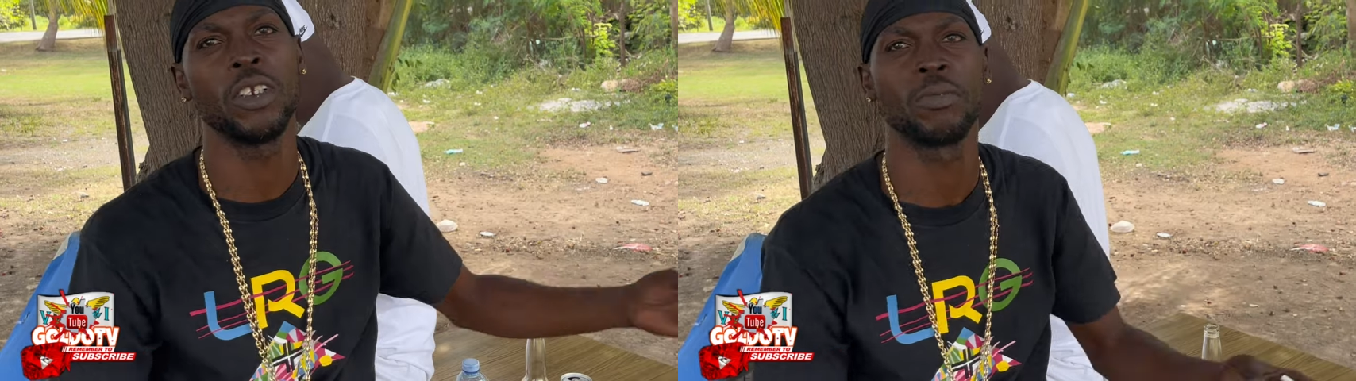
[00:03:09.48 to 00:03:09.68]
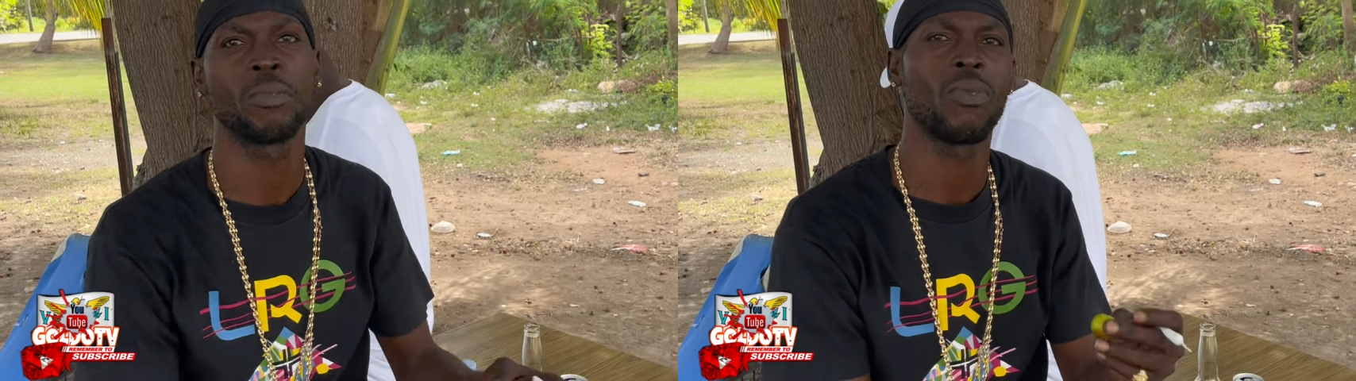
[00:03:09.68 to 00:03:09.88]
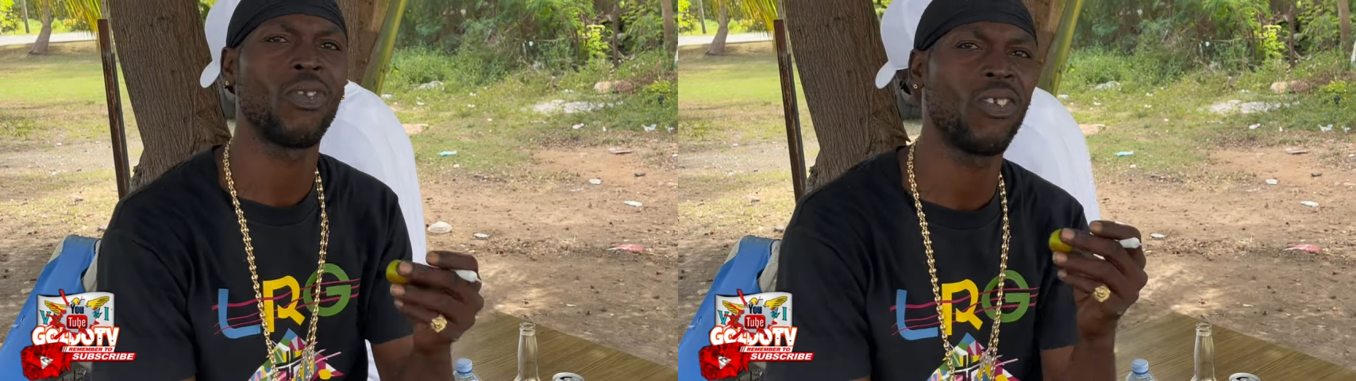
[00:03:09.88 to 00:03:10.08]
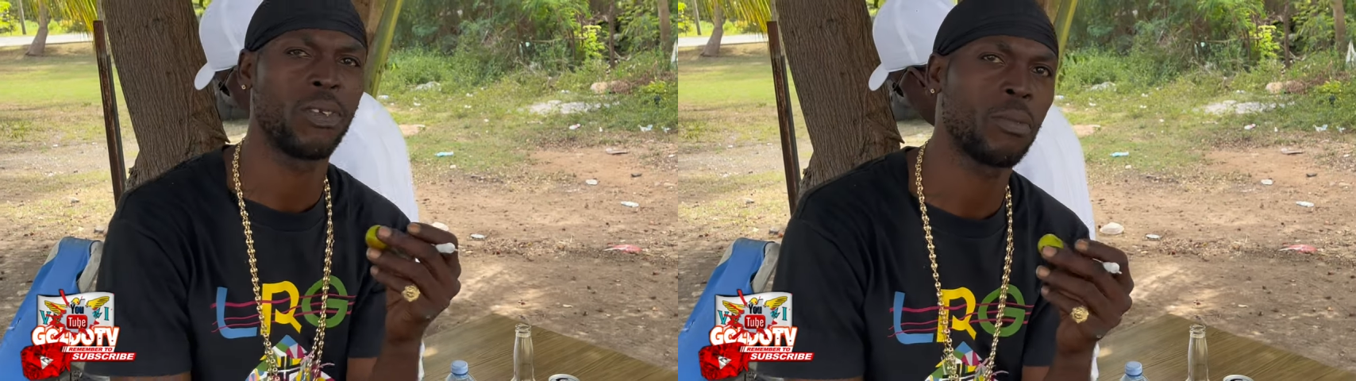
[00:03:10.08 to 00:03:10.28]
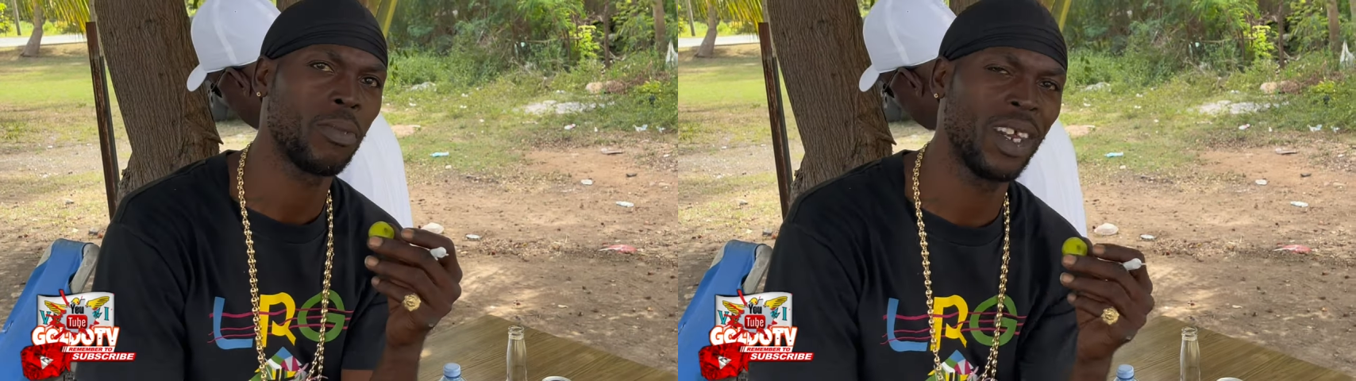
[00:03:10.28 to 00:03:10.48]
That's what I'm telling
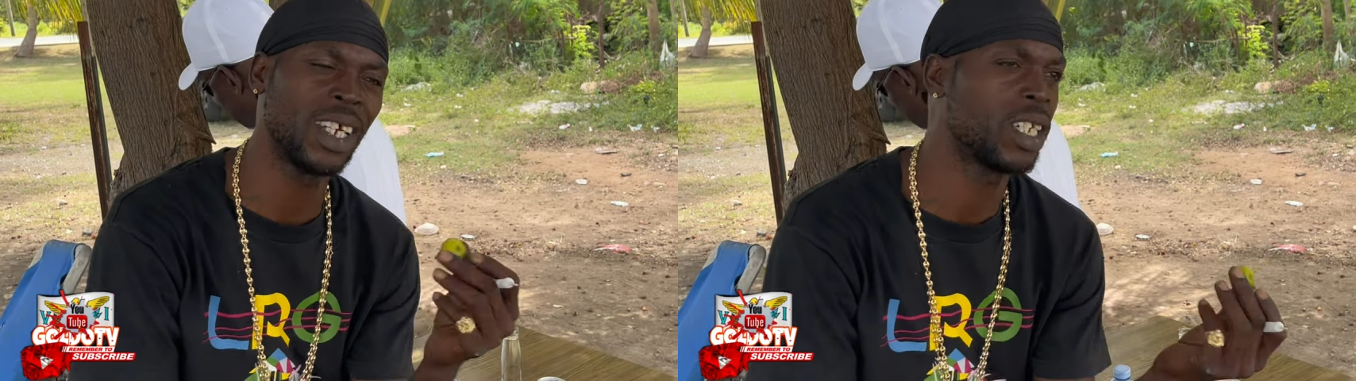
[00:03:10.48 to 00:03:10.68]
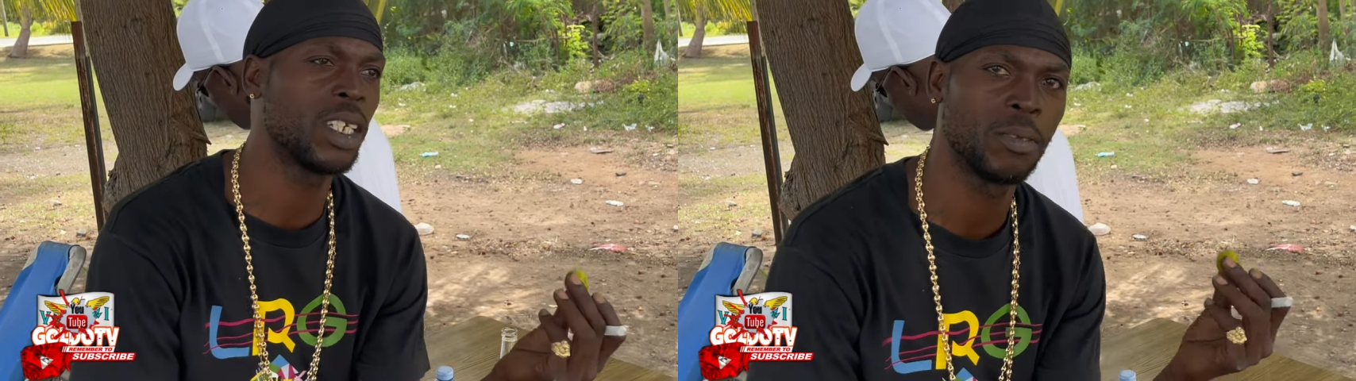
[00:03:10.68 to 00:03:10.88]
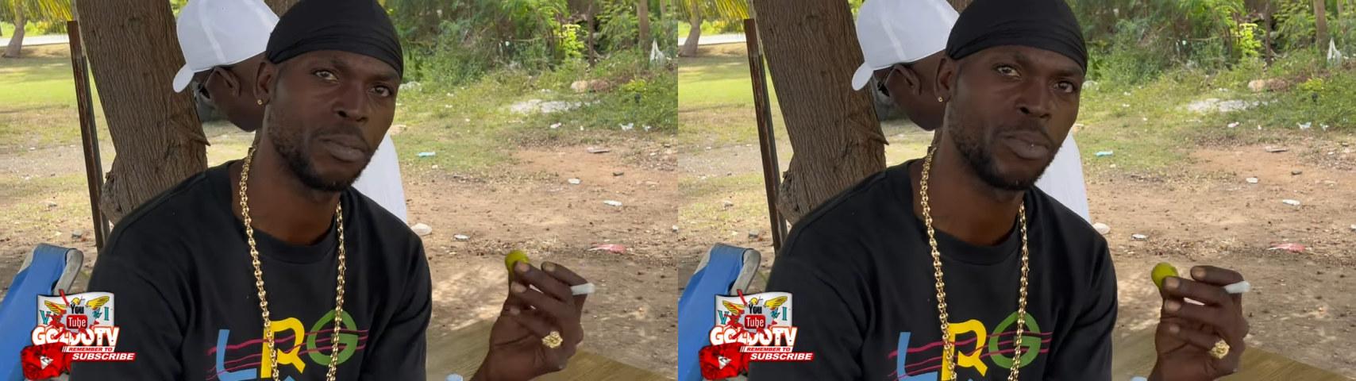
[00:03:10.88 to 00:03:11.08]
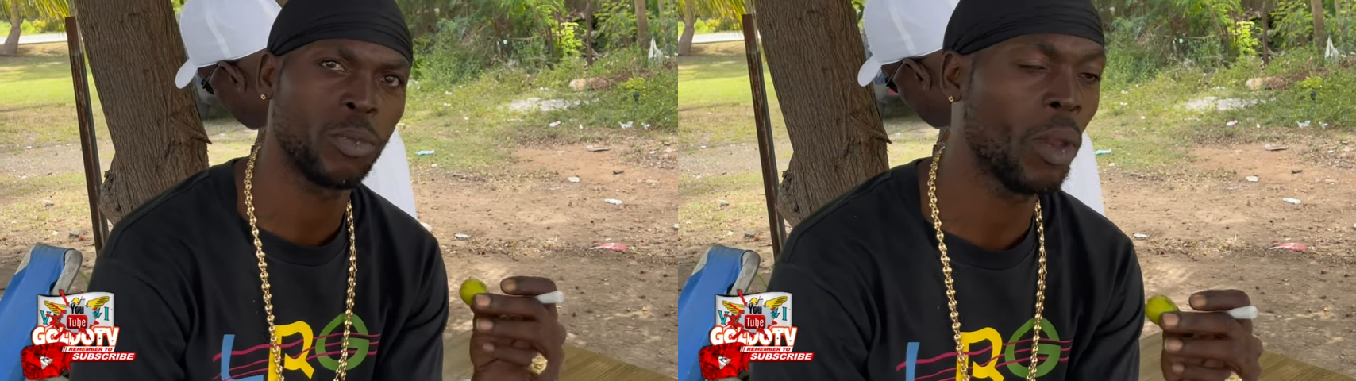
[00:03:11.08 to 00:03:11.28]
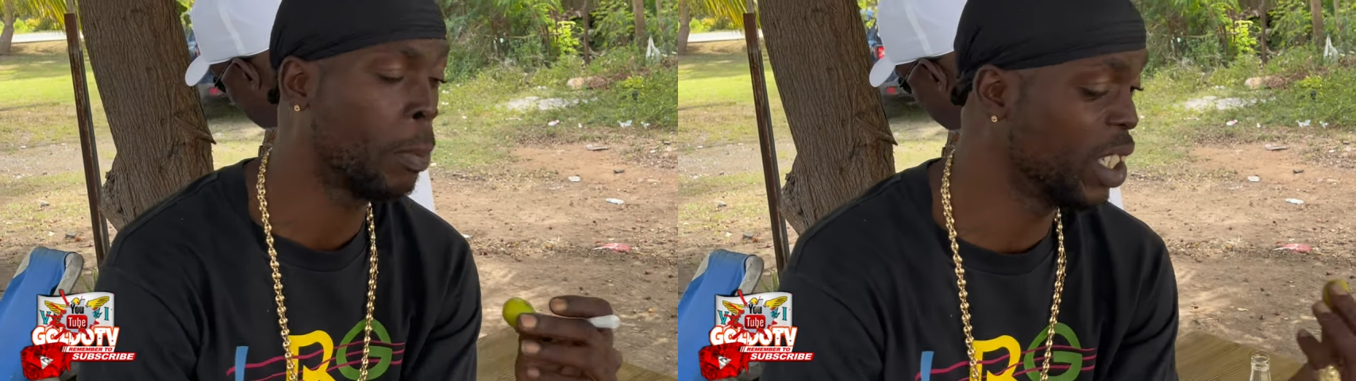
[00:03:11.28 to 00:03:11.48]
you. I never used to
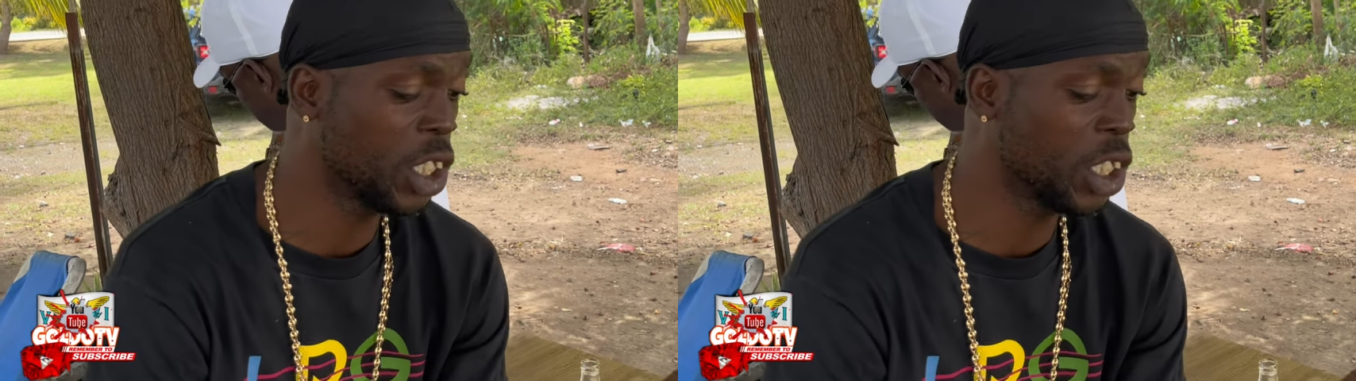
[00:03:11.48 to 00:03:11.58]
reach second